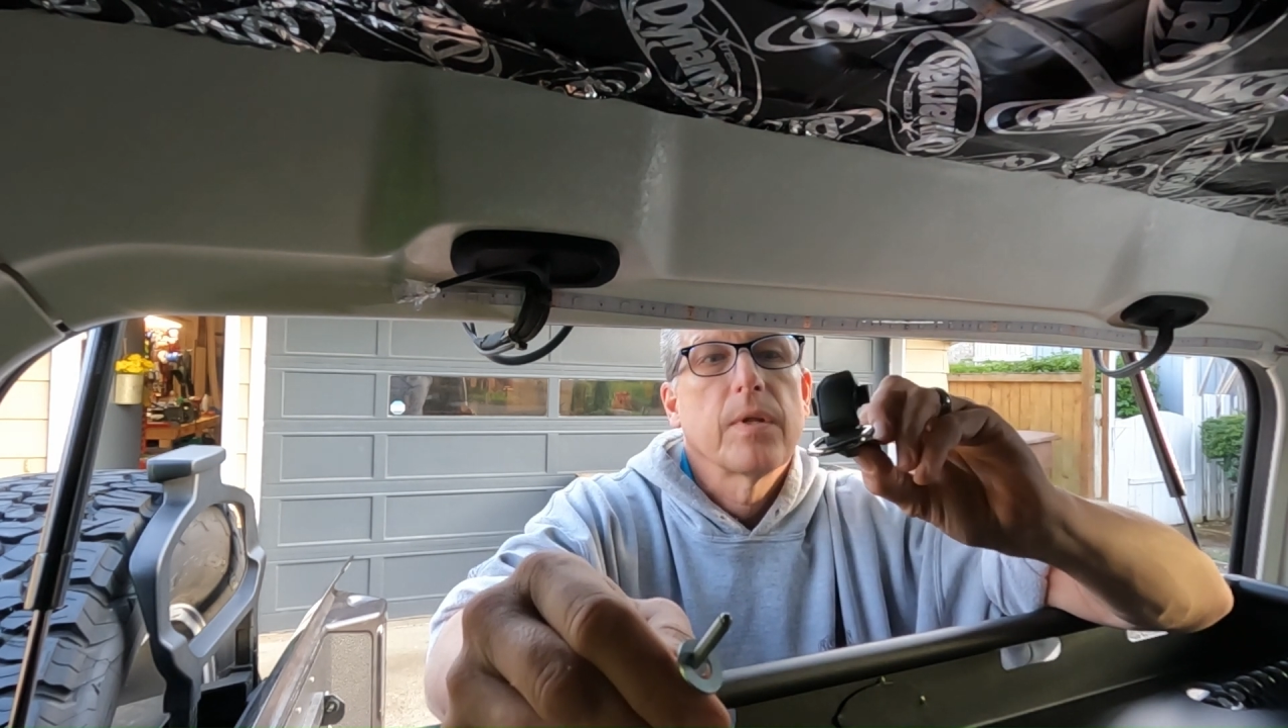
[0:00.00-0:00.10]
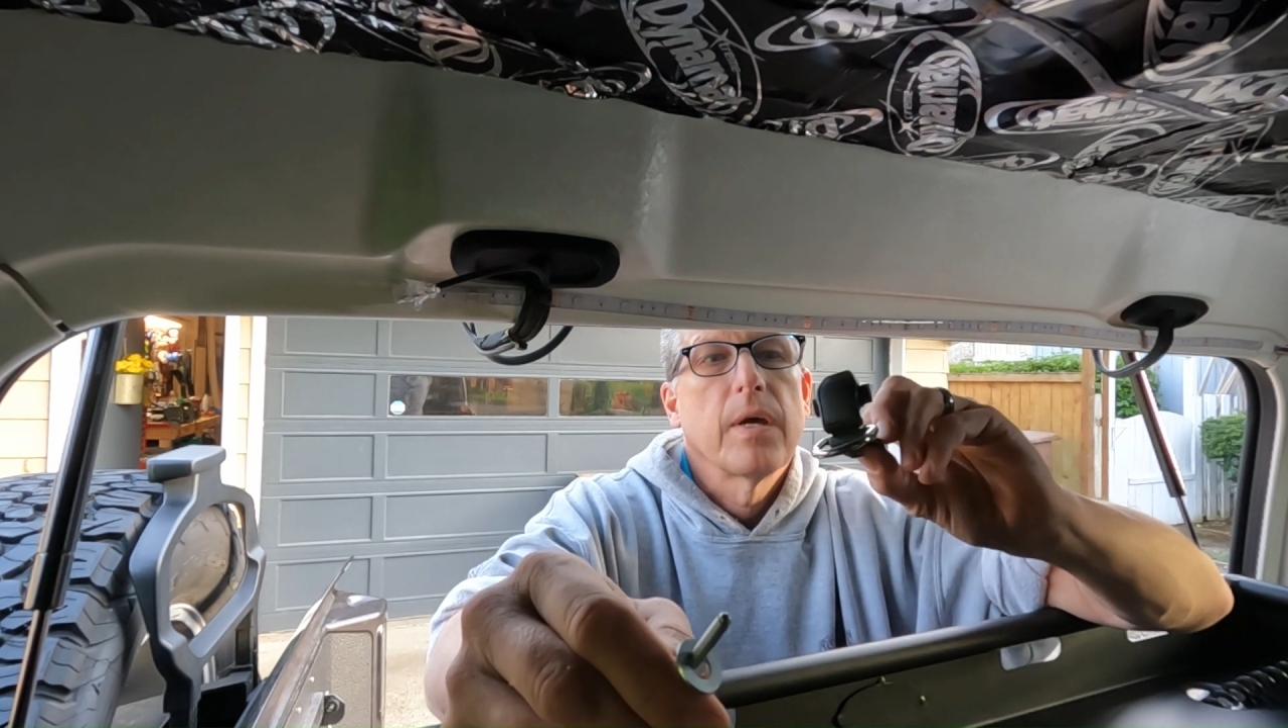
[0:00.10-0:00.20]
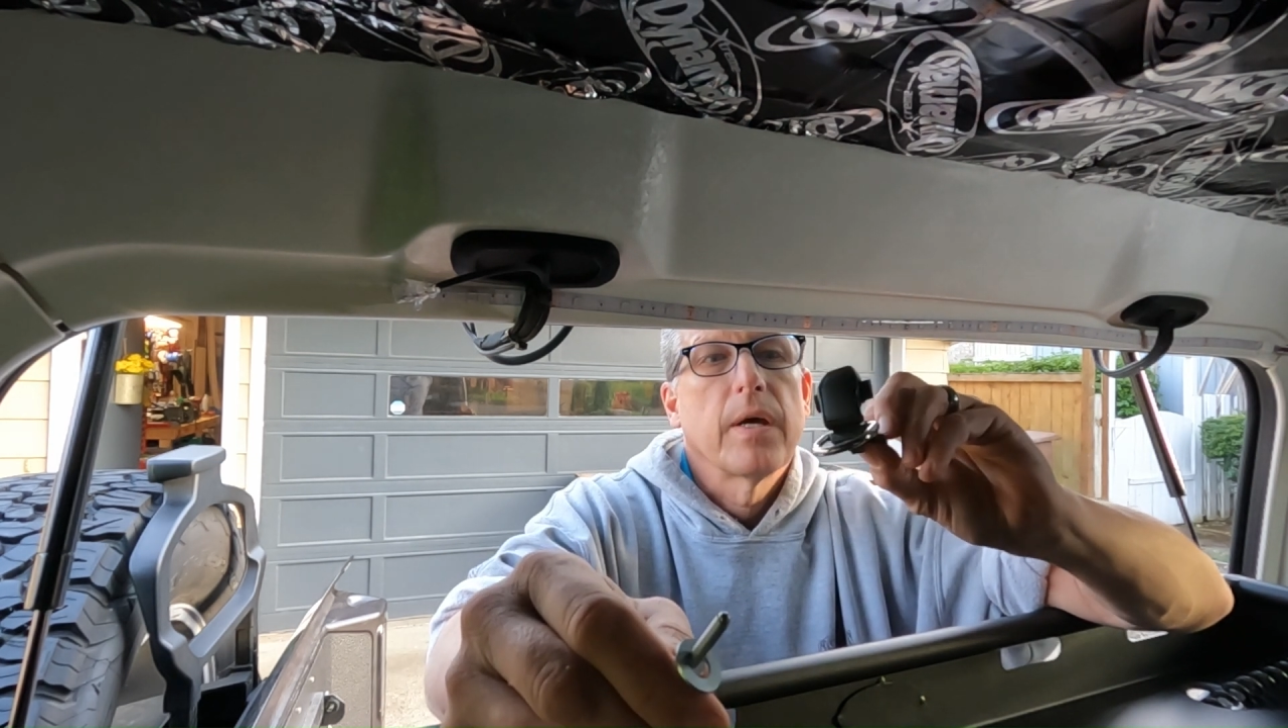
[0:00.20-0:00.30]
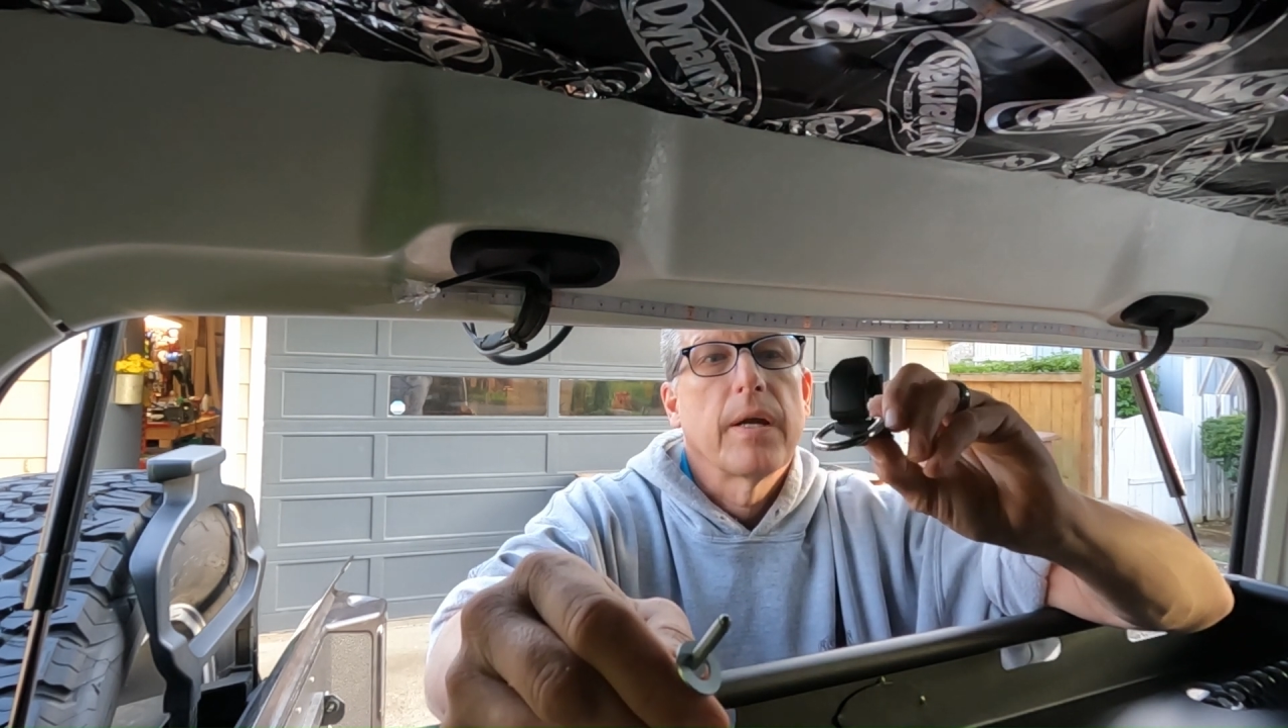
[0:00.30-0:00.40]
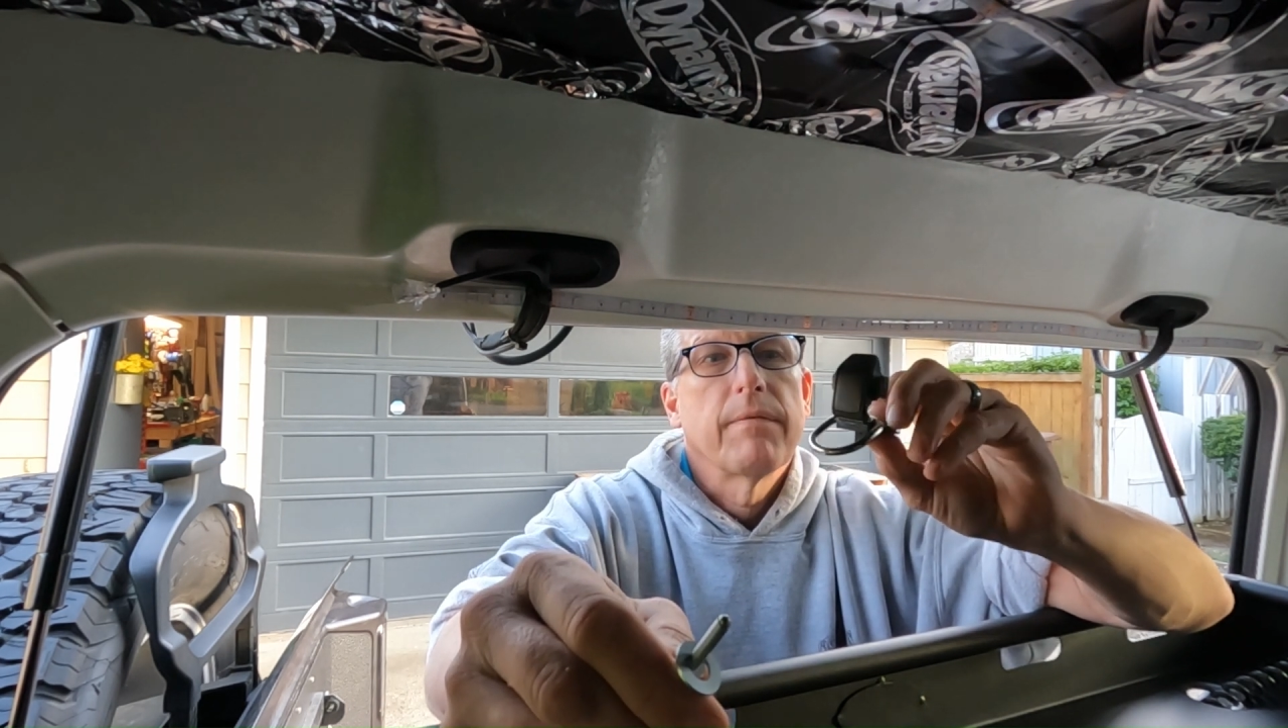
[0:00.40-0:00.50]

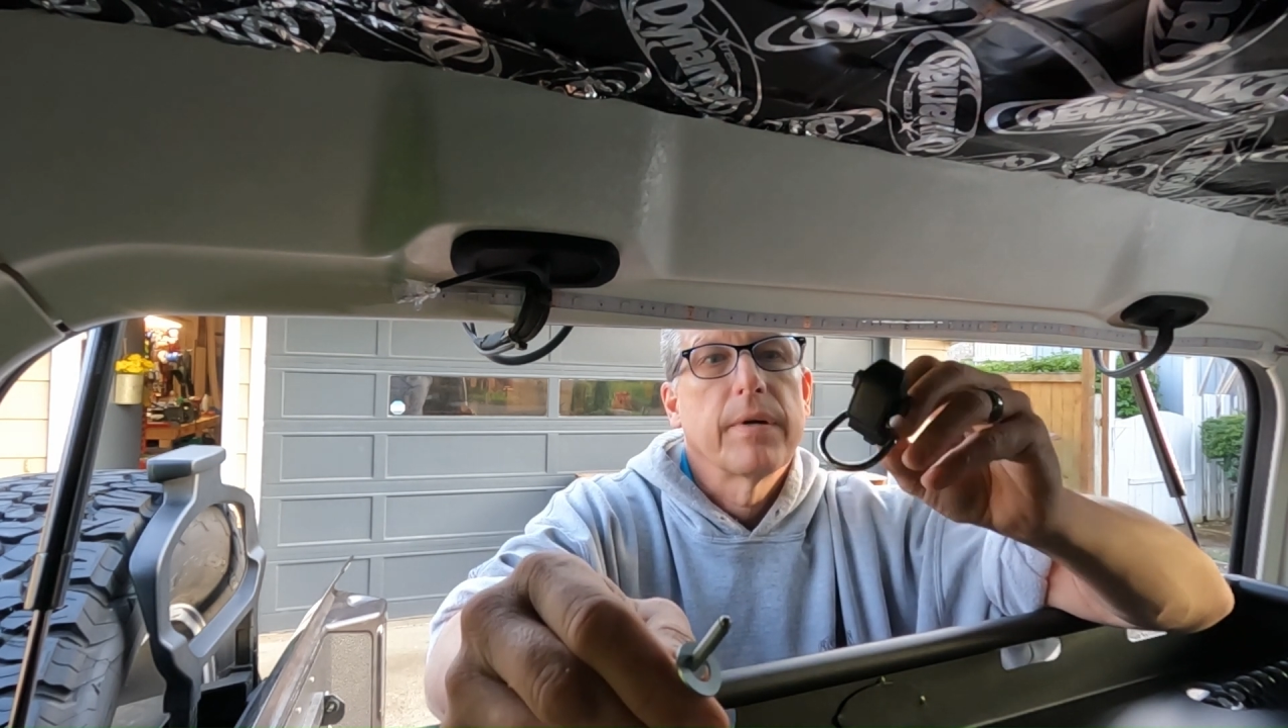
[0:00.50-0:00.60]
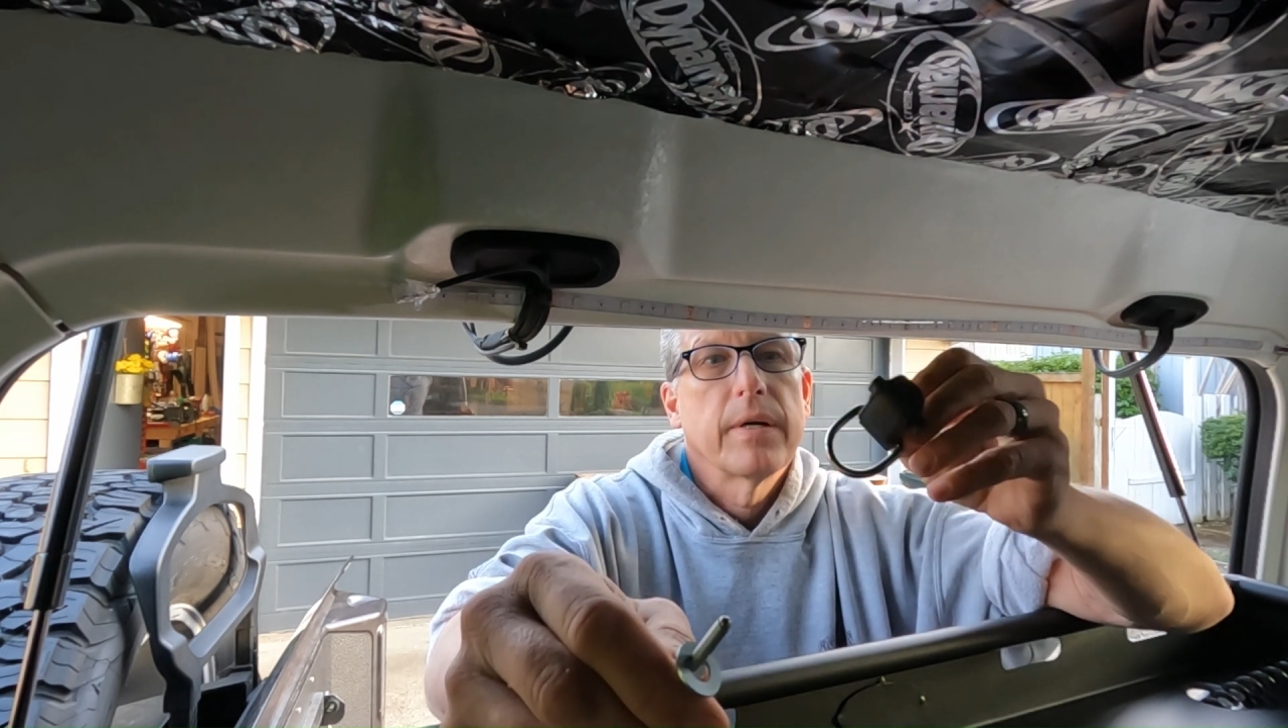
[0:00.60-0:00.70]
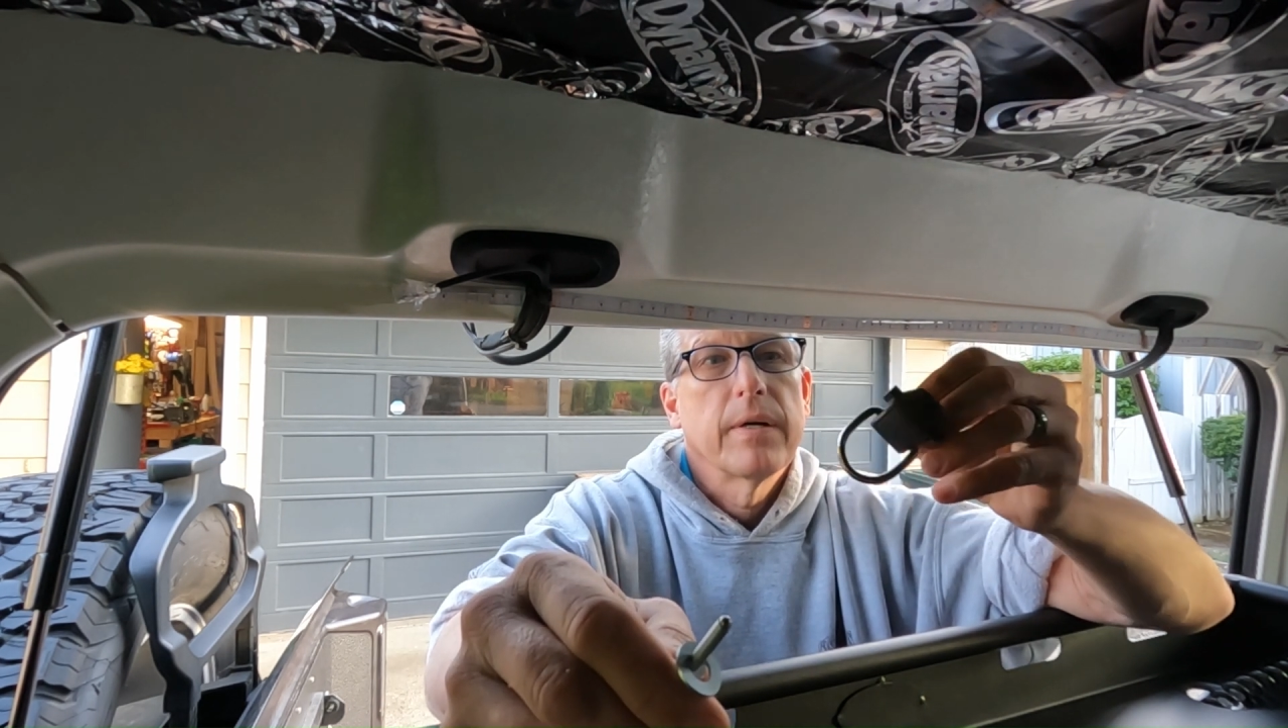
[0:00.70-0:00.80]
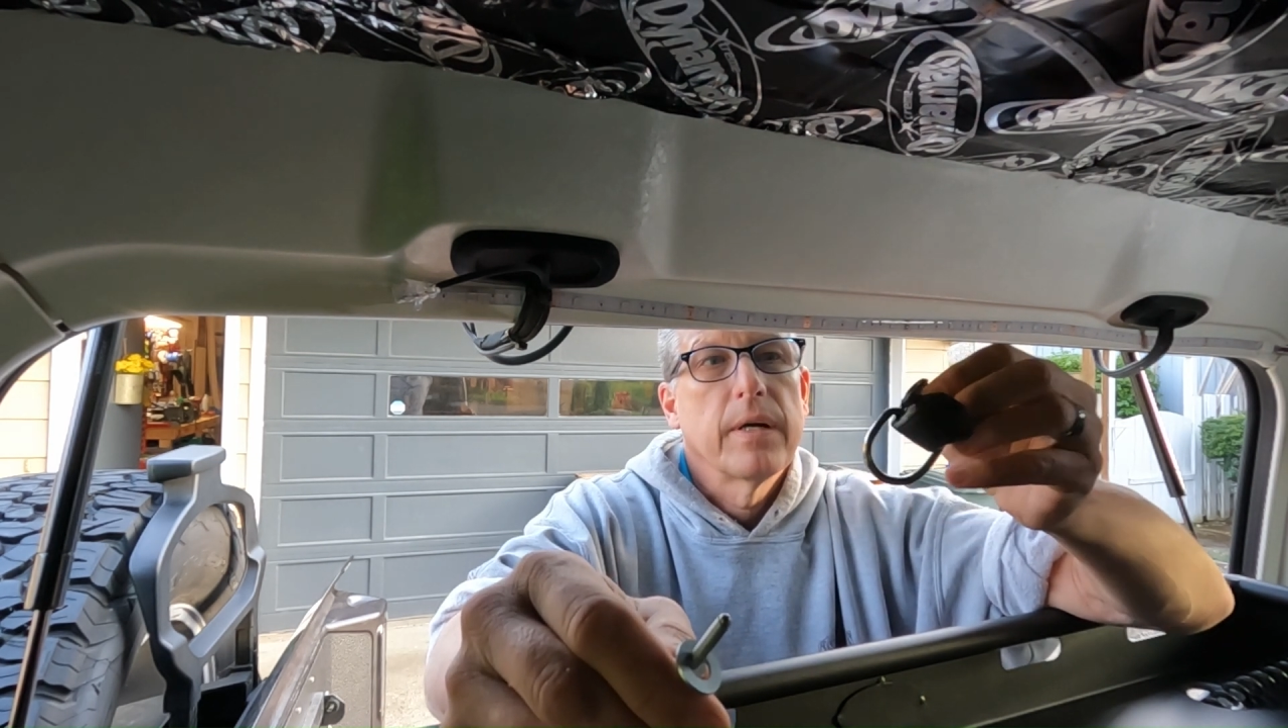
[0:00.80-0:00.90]
And I figured